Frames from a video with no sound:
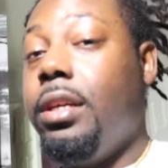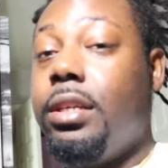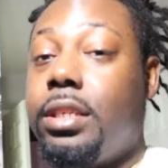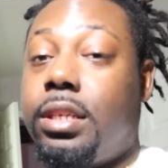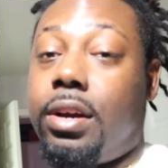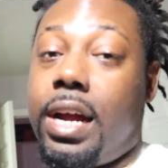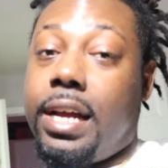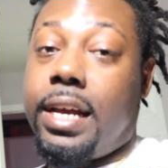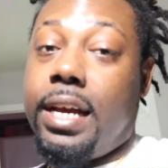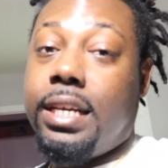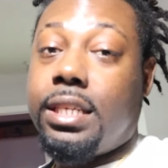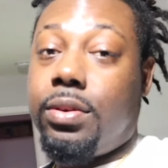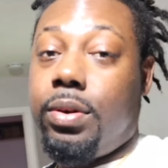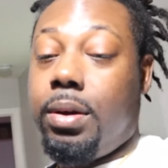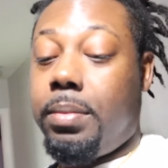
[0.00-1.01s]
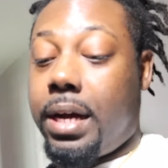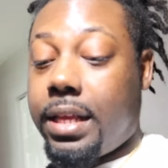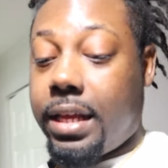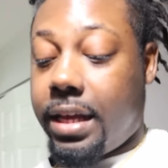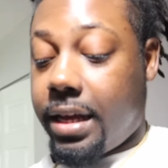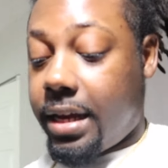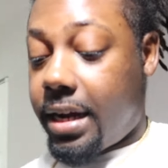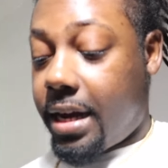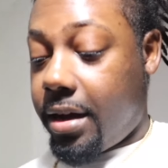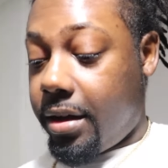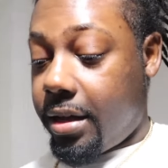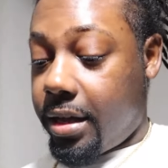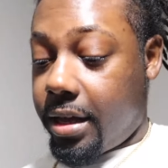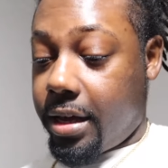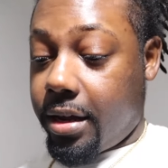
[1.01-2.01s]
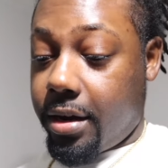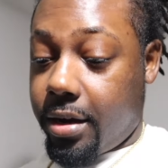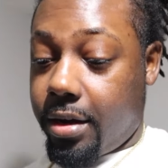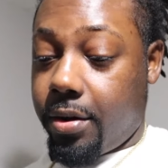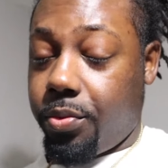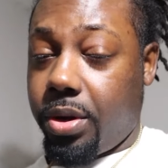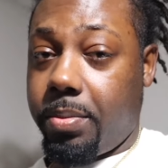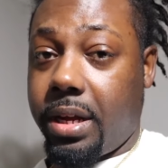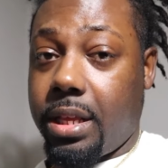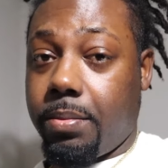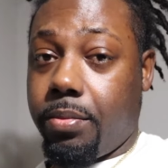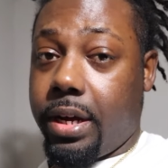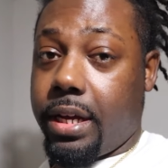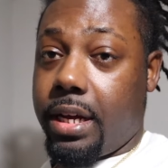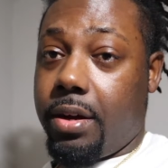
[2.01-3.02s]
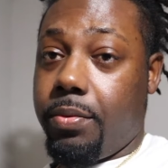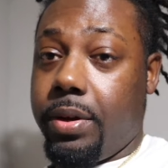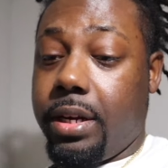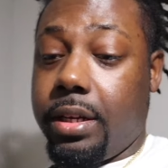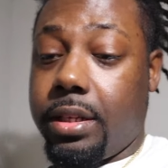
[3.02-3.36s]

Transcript: So, all right, gang, so we're about to head out, and we're about to bring y'all with